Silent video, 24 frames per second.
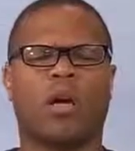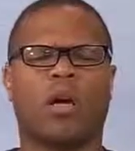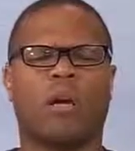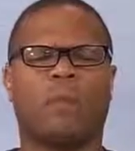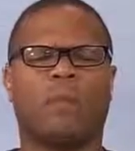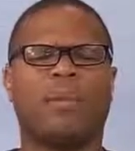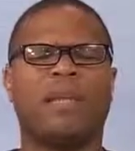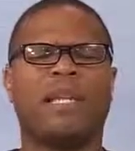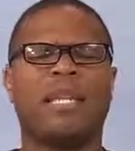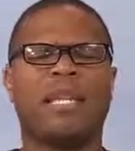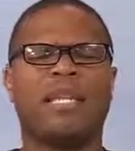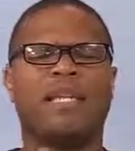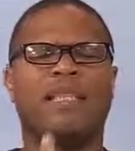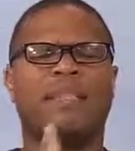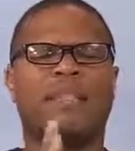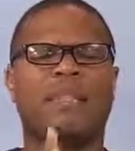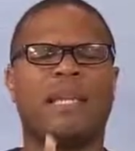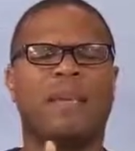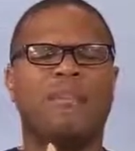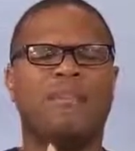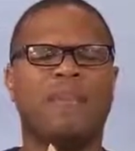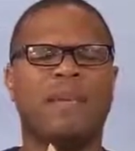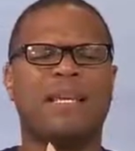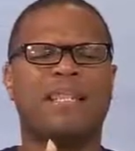Please
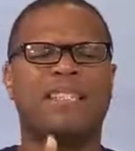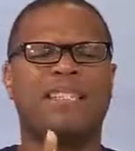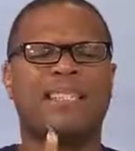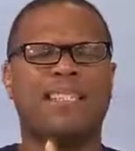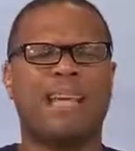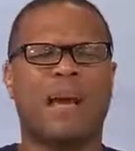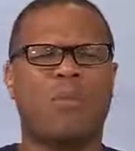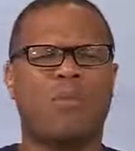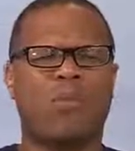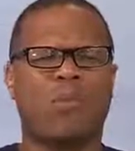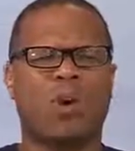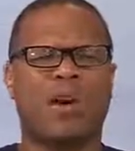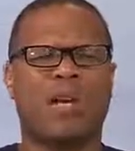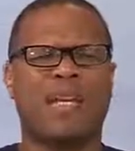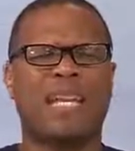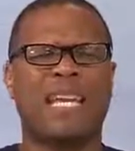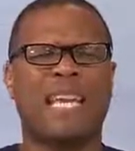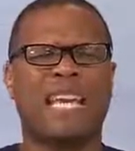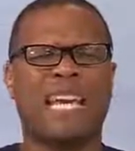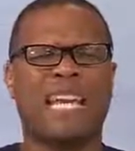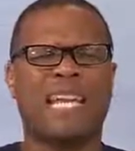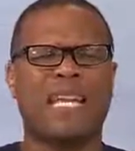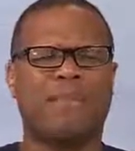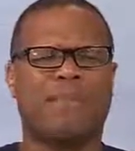send me someone,
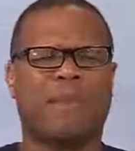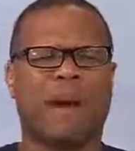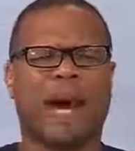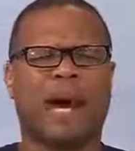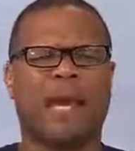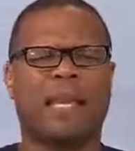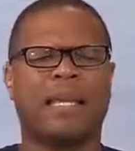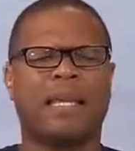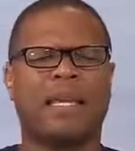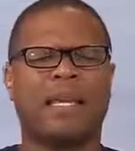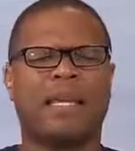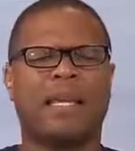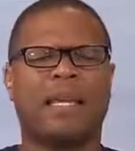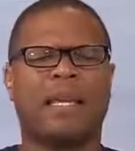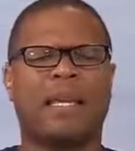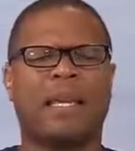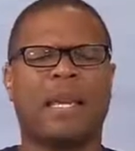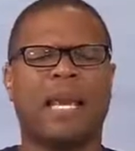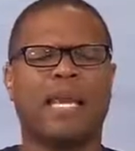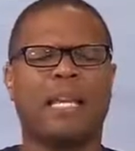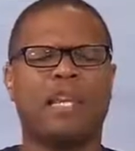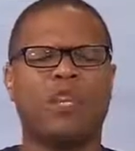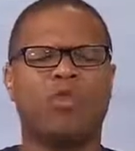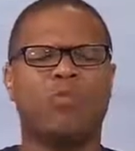anybody
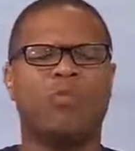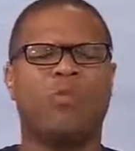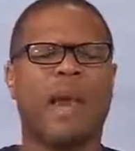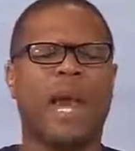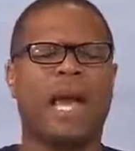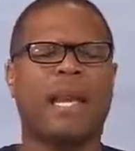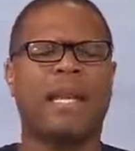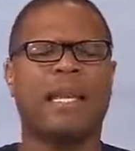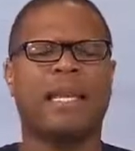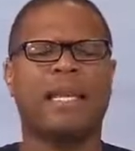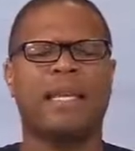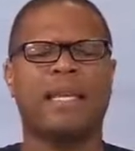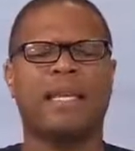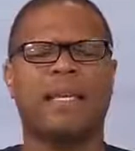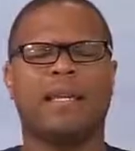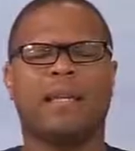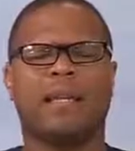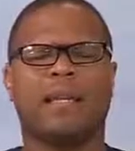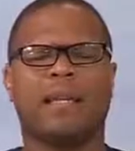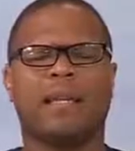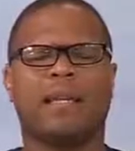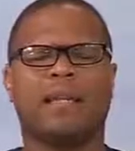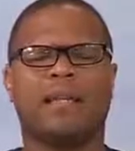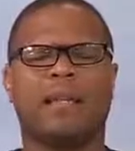in humanity
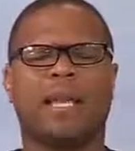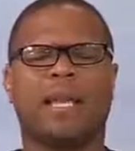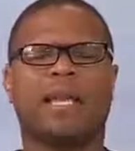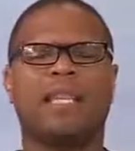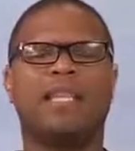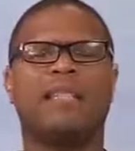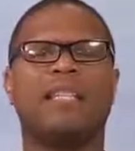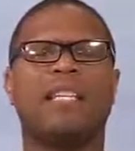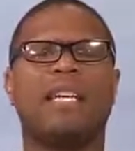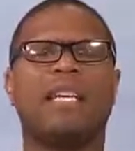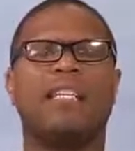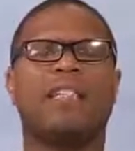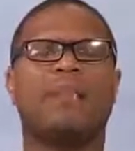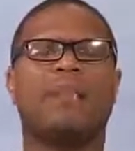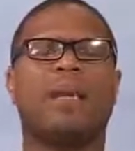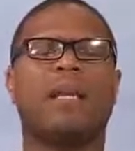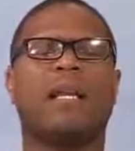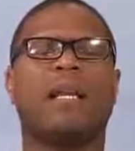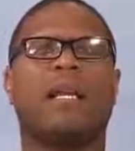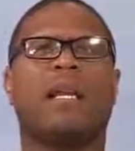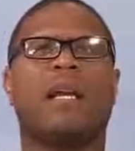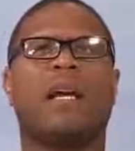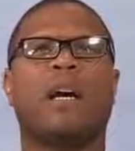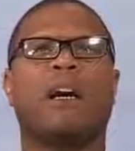that can teach me
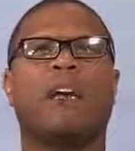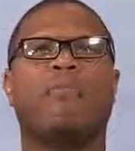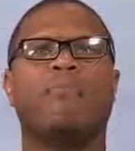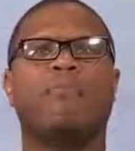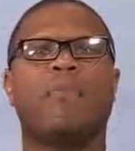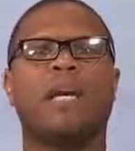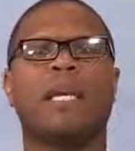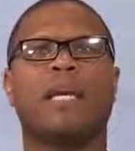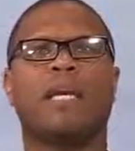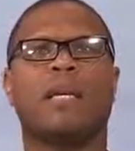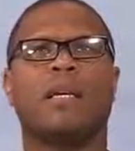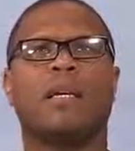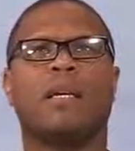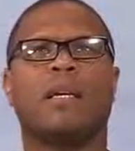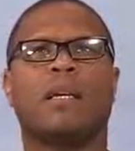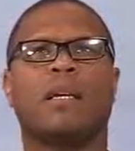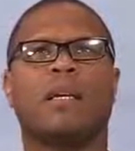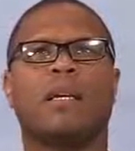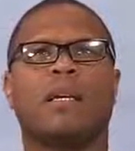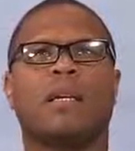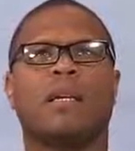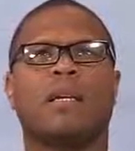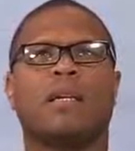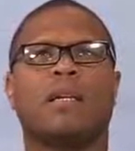to love me.
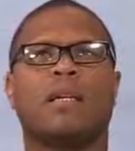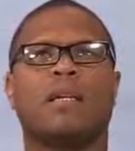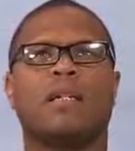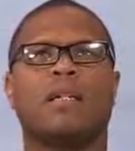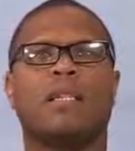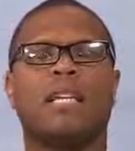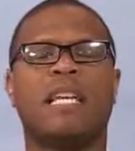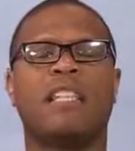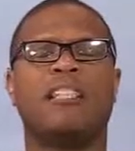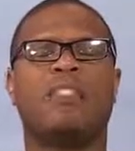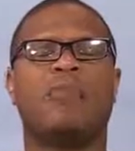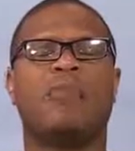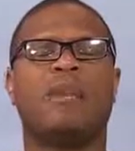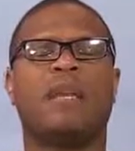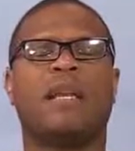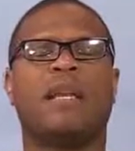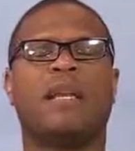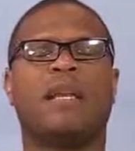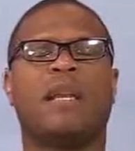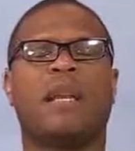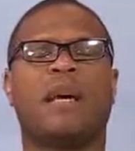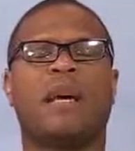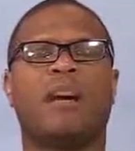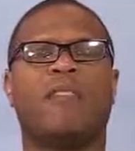Teach me
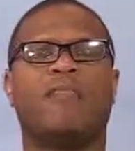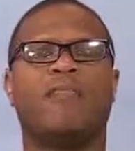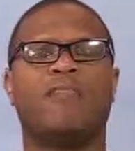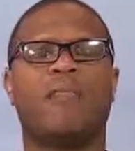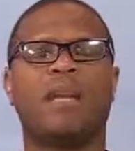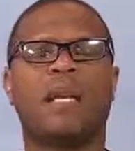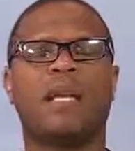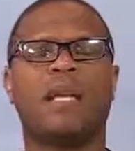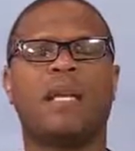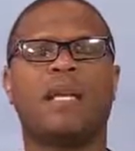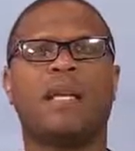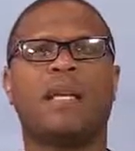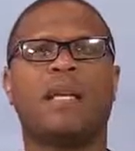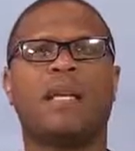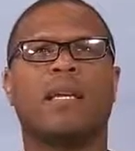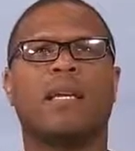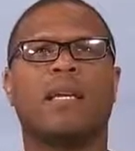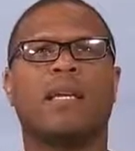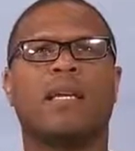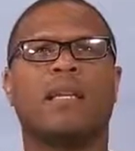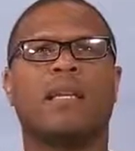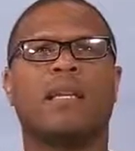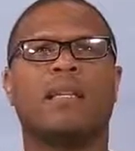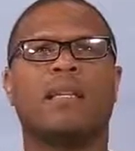to love me.
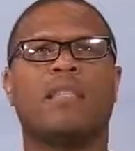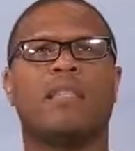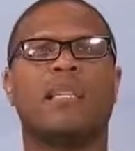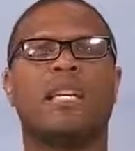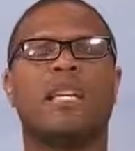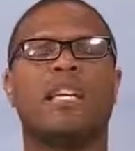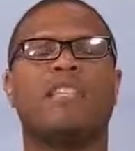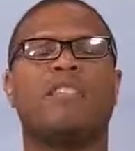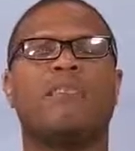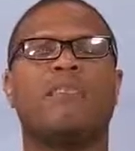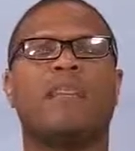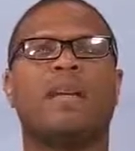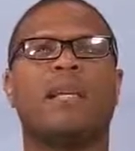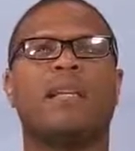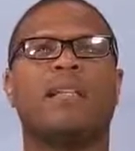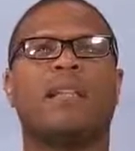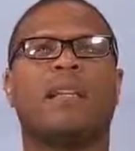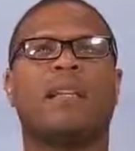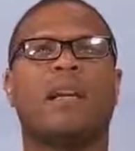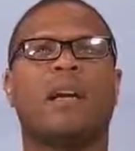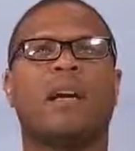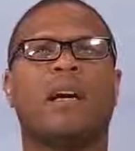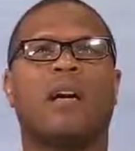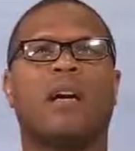Teach me
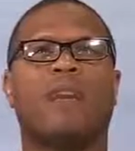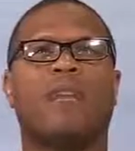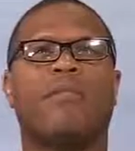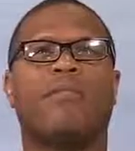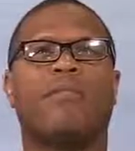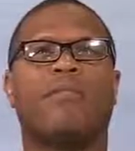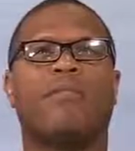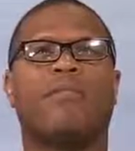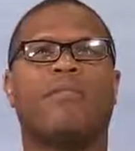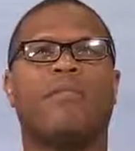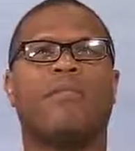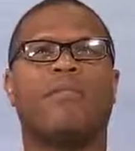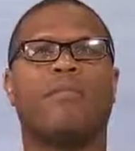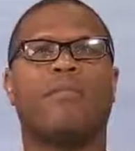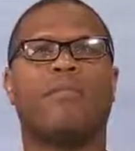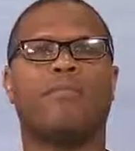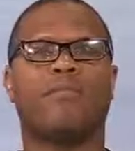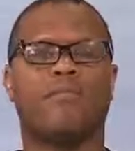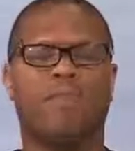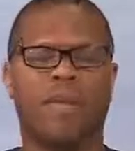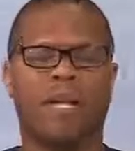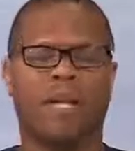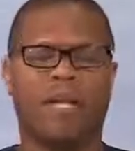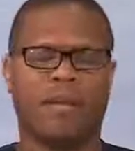to love
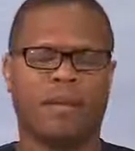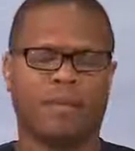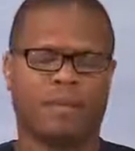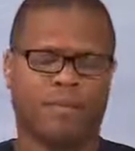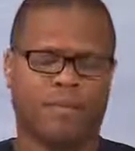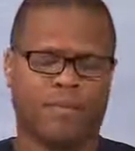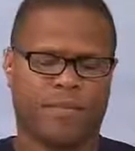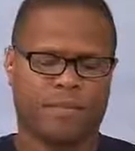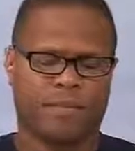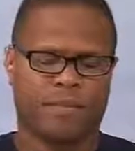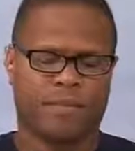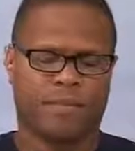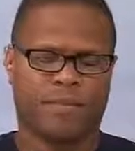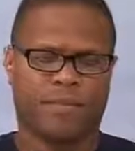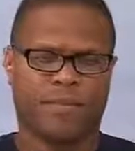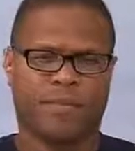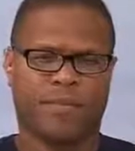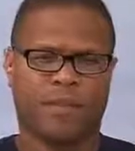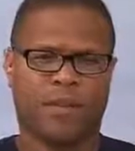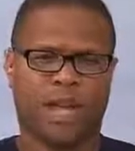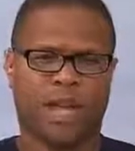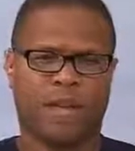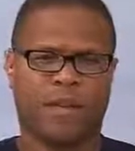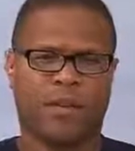me.
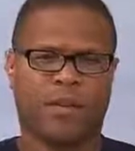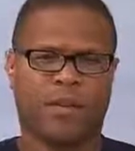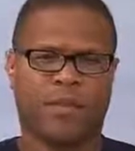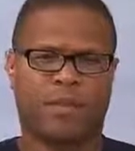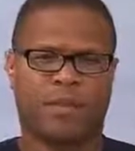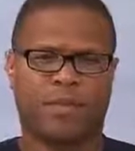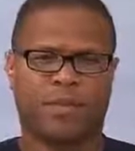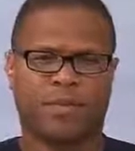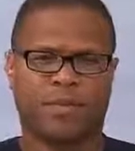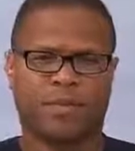Thank you.